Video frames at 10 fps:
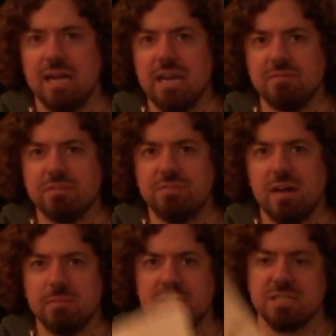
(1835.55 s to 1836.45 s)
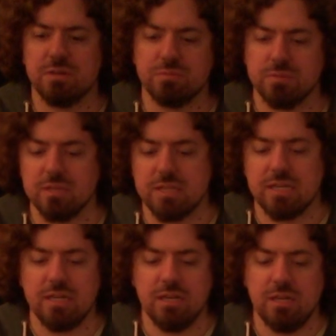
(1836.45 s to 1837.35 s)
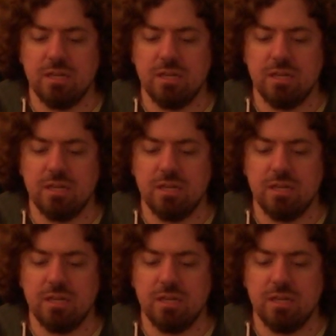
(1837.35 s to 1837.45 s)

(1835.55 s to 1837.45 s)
I never found myself really